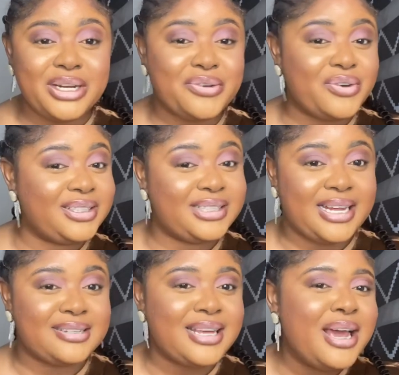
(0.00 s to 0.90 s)
many
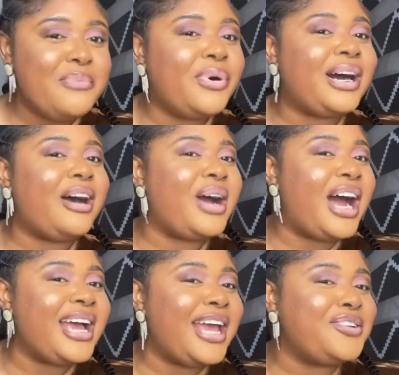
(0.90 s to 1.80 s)
content, but
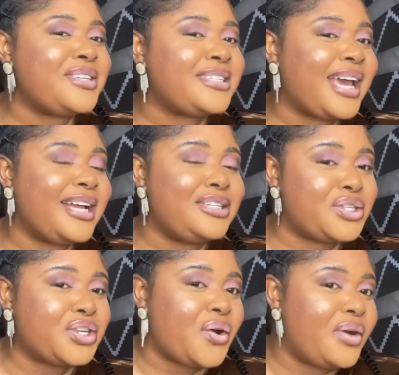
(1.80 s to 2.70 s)
I just get
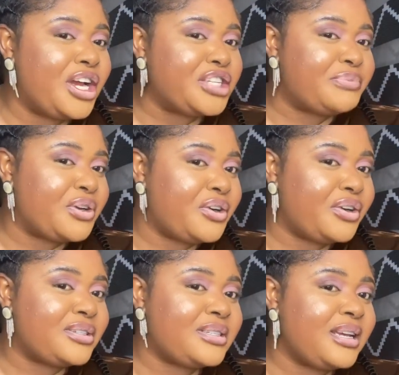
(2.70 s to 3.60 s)
discouraged
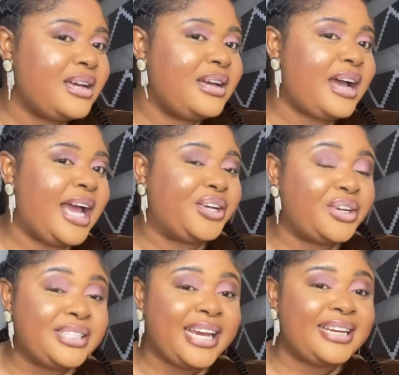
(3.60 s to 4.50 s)
because I
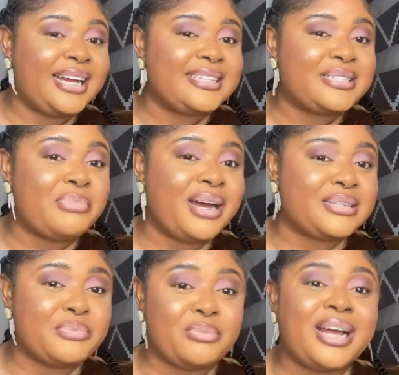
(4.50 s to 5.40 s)
don't get that
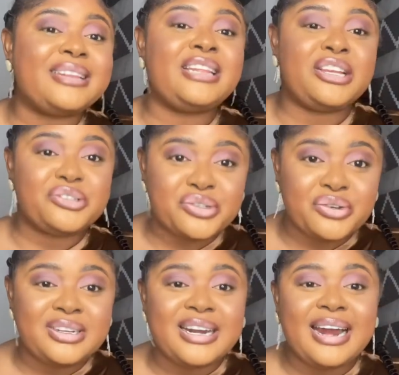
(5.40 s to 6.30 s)
maximum
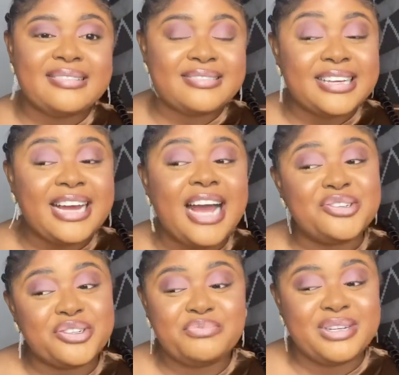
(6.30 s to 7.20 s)
attention that I think I
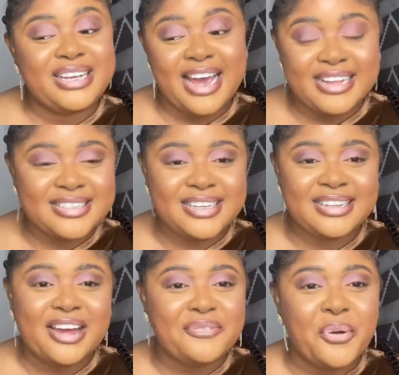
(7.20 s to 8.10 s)
should be
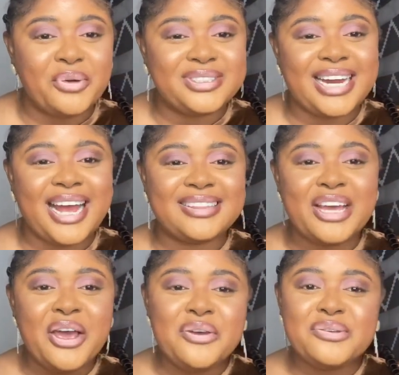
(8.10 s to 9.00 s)
getting and all
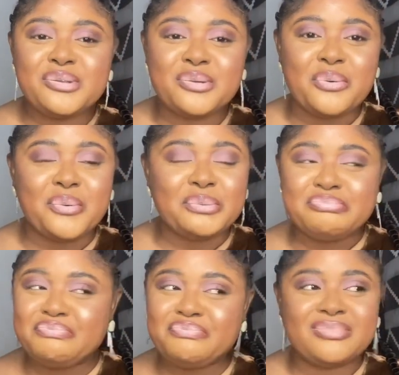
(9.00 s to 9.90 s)
that. So
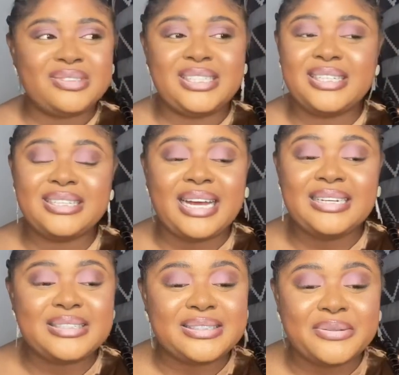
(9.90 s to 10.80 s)

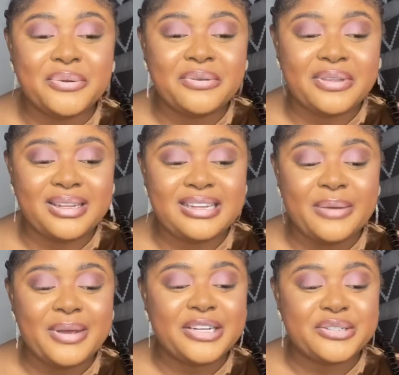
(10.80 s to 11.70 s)
that is the whole thing
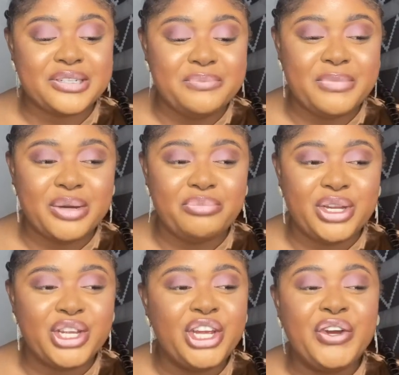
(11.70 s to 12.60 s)
that actually made
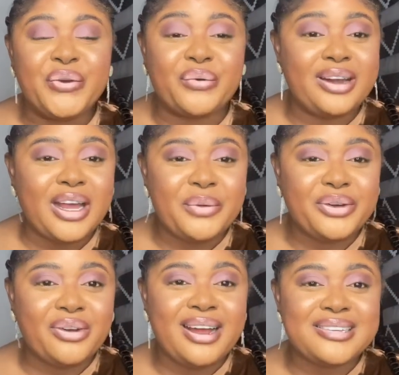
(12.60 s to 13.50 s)
me run
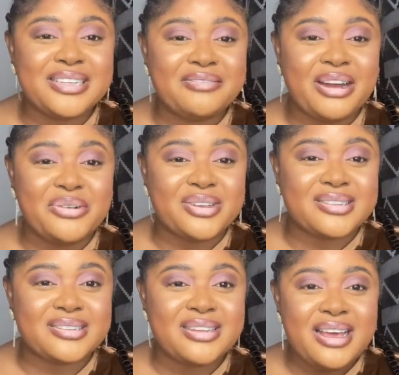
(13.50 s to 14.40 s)
away. Not as if I
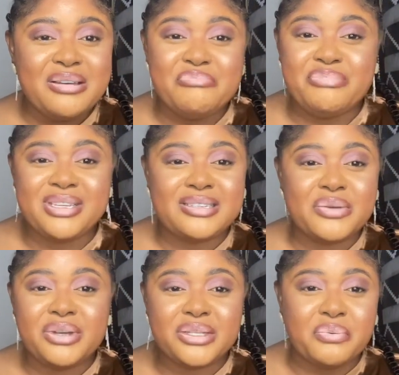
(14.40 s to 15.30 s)
was
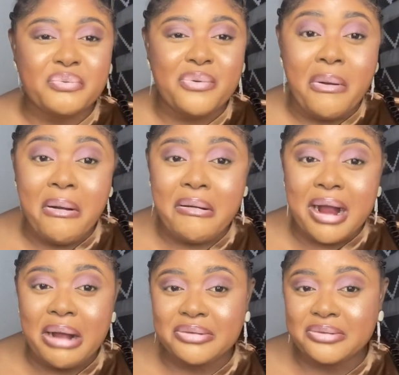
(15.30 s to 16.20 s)
busy with
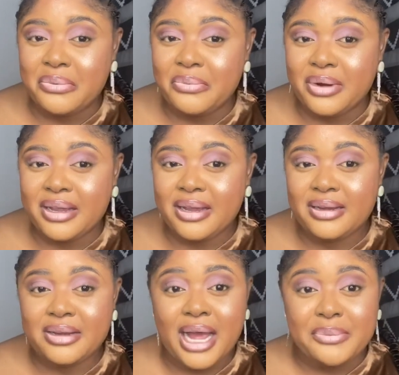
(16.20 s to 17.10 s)
work, I was not
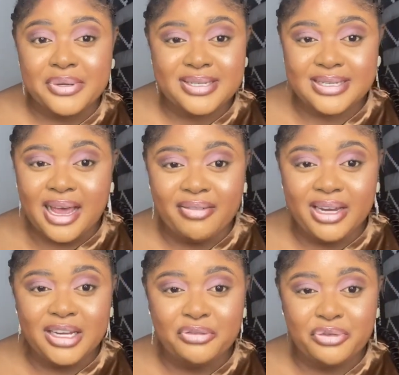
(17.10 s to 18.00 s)
working, I was
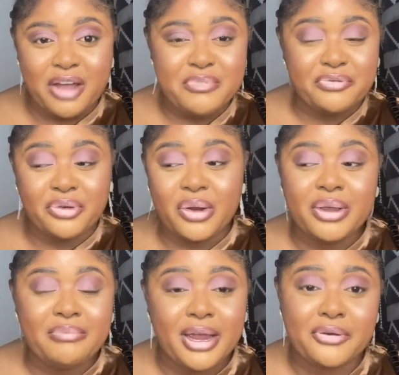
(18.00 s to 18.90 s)
serving. If you have been
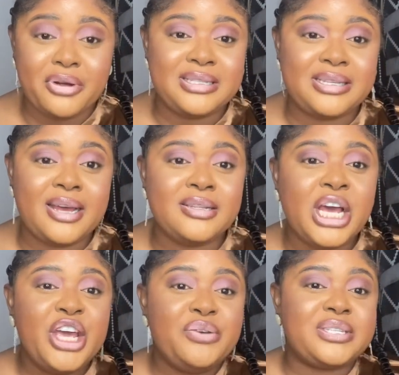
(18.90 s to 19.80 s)
following my
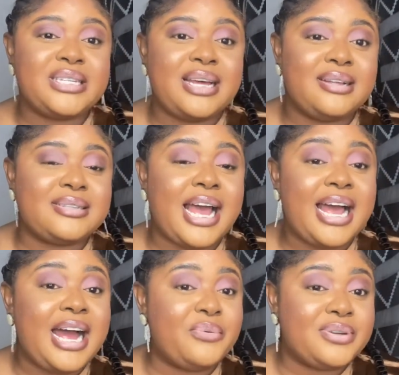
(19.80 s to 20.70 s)
content, you see that
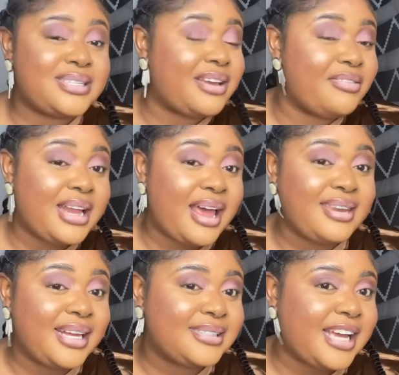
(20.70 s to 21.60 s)
I was serving
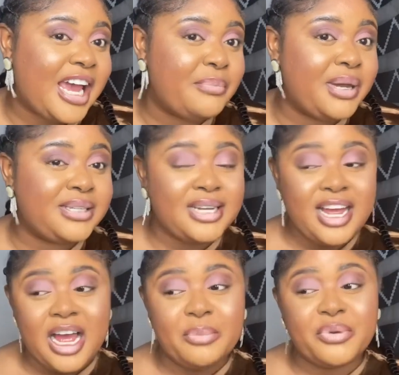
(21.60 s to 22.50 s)
at that time, and
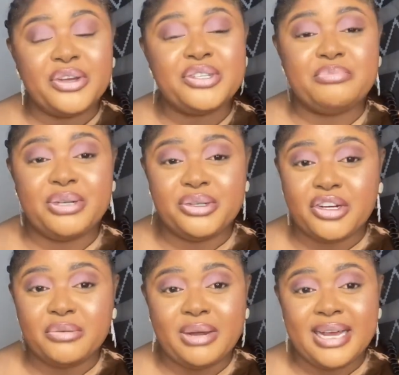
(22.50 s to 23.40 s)
I'm going to be
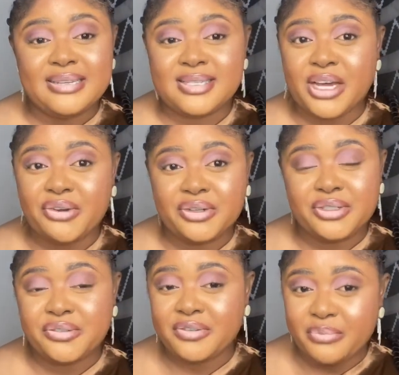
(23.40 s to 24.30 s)
done by
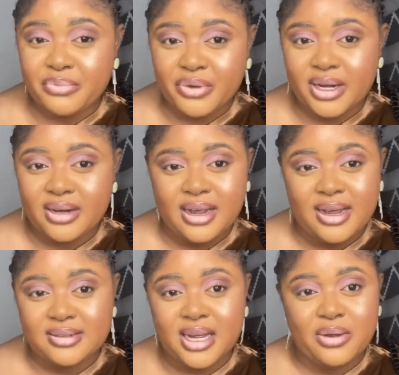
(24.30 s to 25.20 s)
2nd February.
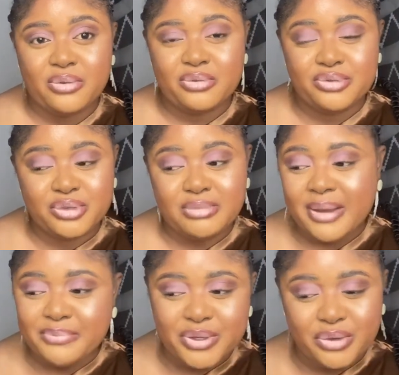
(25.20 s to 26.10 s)
I will do
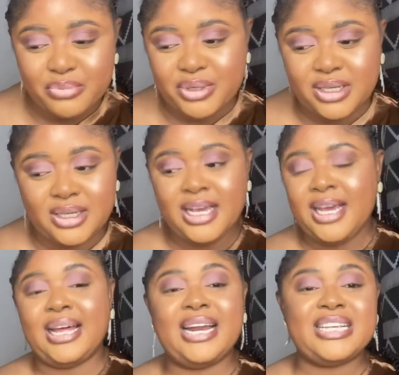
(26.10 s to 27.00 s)
my POP.
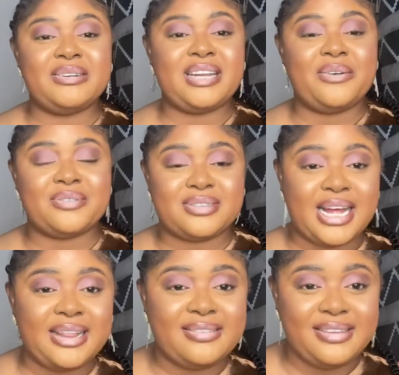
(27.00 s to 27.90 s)
That is when I will
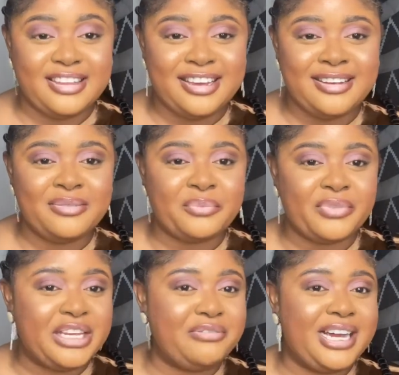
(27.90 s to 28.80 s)
start thinking
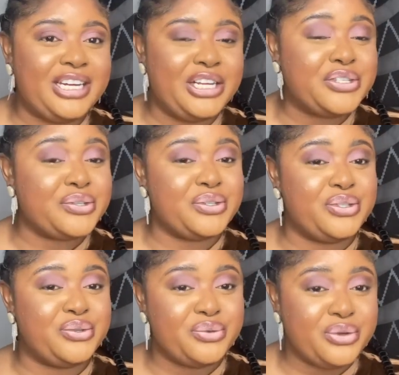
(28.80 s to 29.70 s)
if I need to
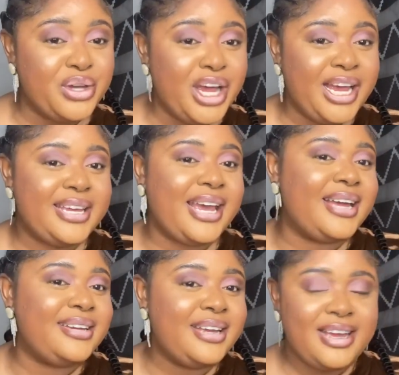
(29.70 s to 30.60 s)
do
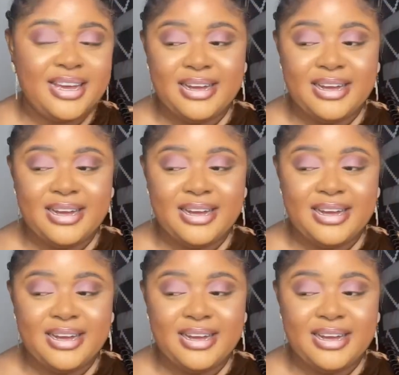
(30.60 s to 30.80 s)
that